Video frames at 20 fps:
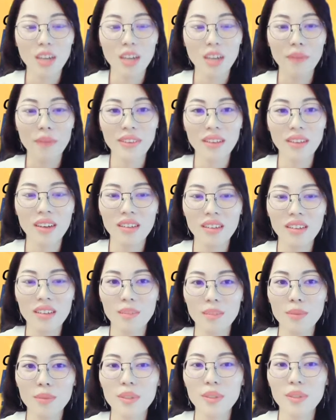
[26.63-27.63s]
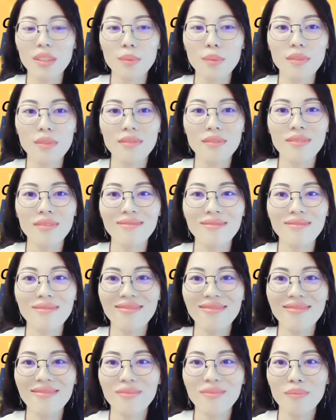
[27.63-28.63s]
Okay.
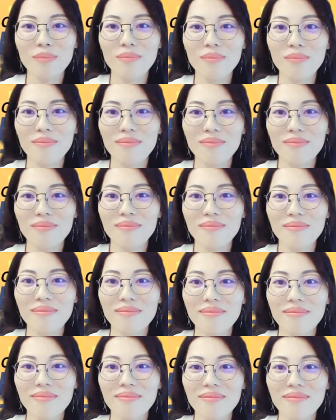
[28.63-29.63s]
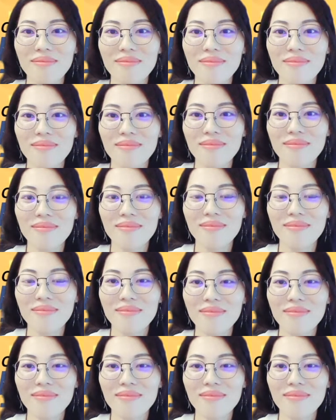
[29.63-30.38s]
This is Mandy from